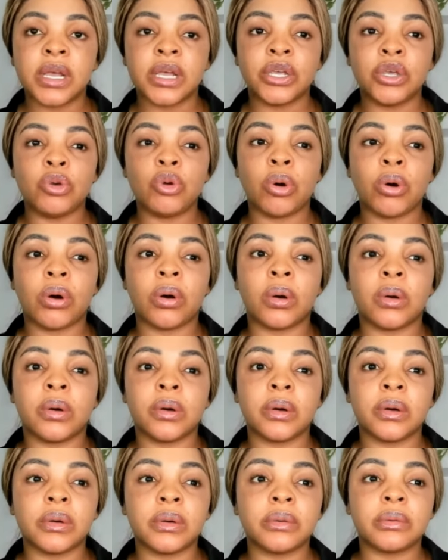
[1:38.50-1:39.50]
Your
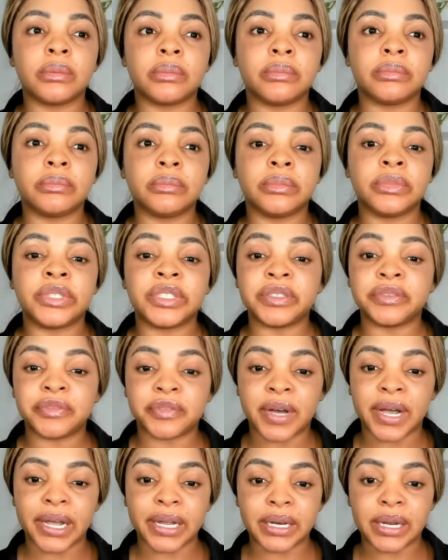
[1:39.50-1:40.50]

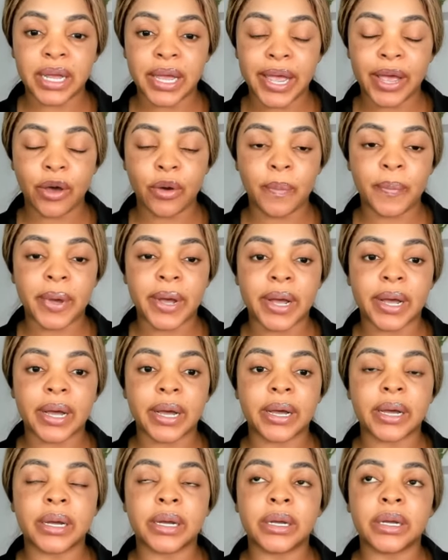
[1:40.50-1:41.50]
divine
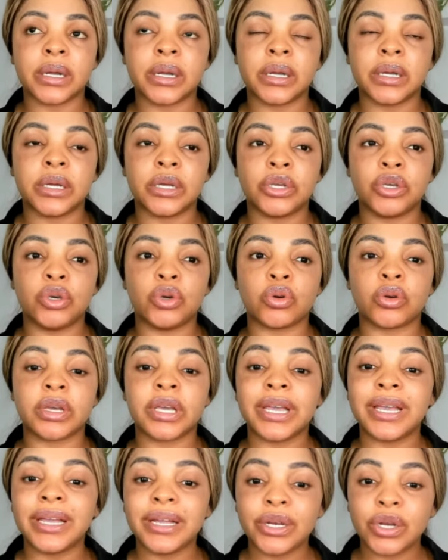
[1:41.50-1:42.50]
helper, your
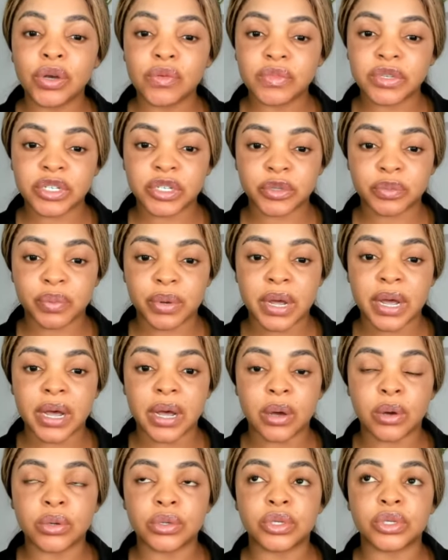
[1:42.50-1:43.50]
kingdom
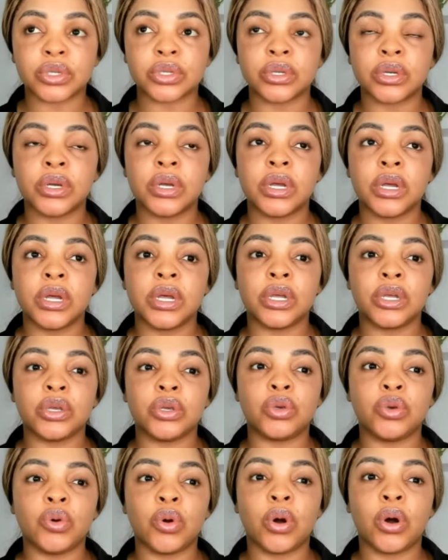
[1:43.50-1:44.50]
spouse,
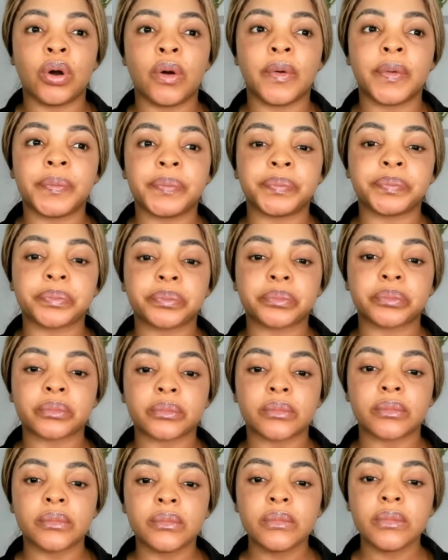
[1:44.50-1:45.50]
your
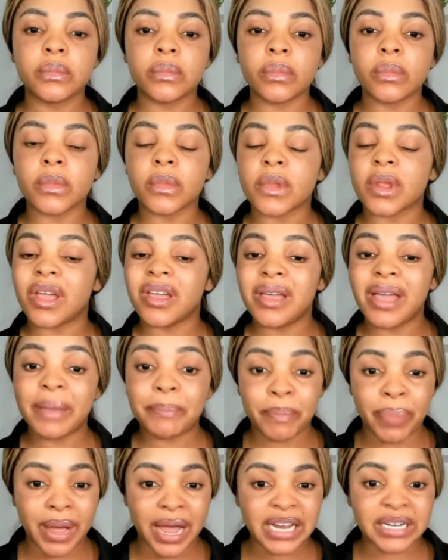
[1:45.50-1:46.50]

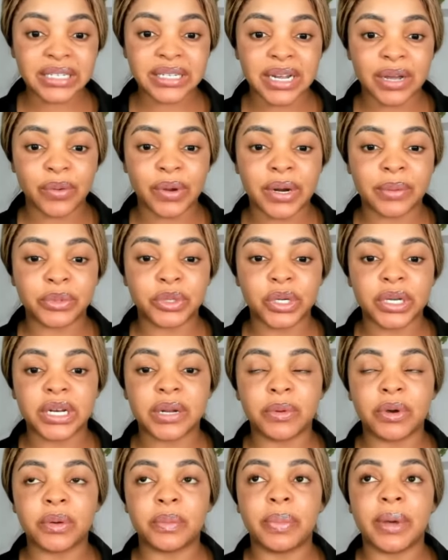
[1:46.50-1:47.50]
partner, when I'm talking
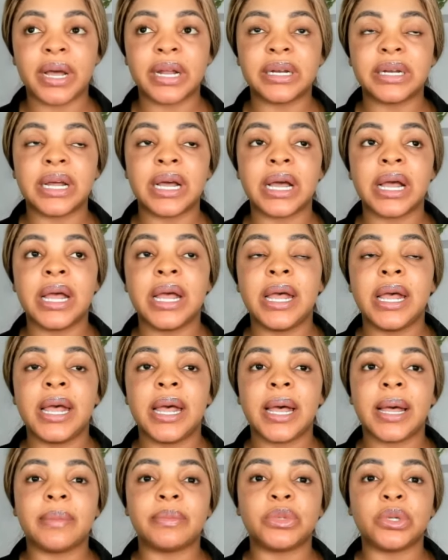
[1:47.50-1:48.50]
about partner,
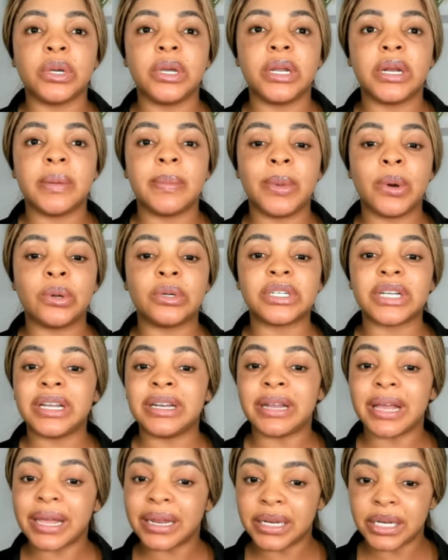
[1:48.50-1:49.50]
I'm talking about in
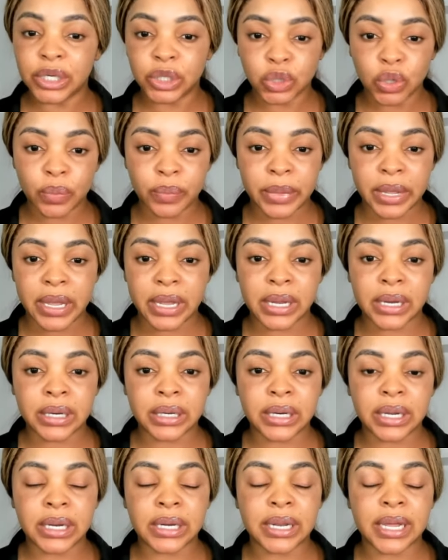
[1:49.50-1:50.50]
any domain,
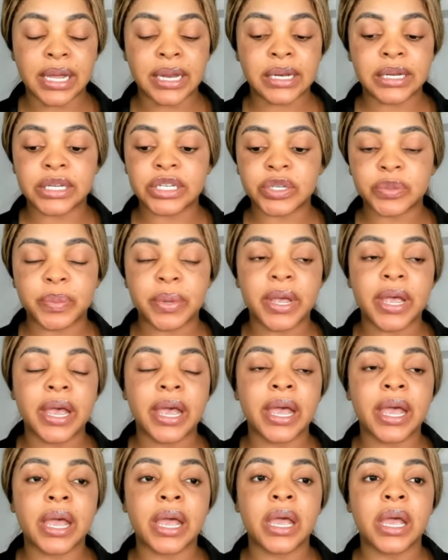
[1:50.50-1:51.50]
in any
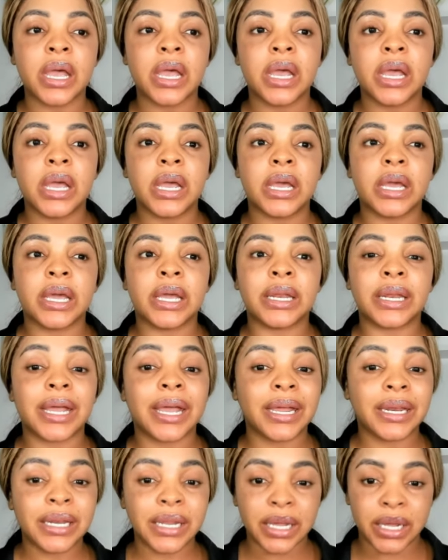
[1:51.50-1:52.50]
sphere, in
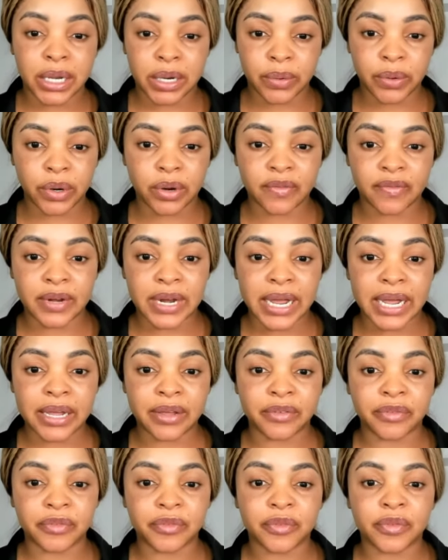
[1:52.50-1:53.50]
any area of
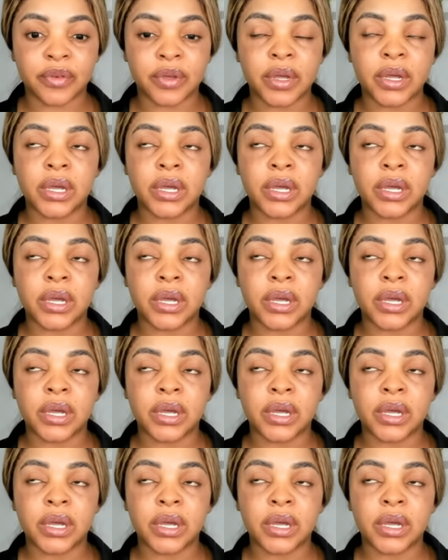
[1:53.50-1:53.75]
life,